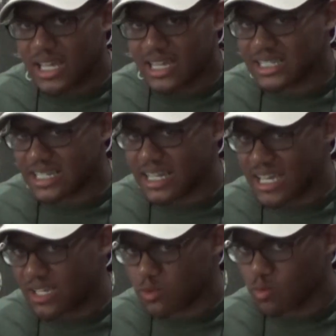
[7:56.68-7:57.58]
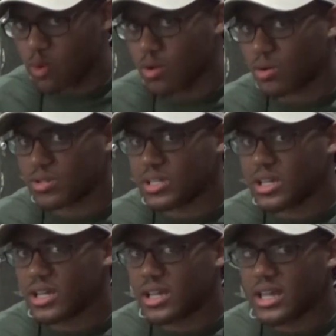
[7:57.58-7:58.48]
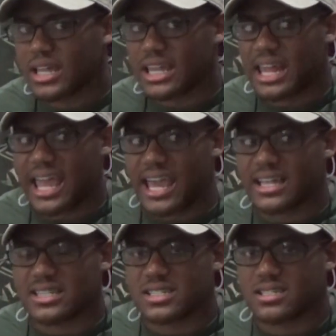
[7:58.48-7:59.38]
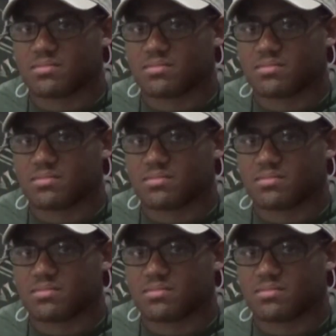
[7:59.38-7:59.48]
in today's world. And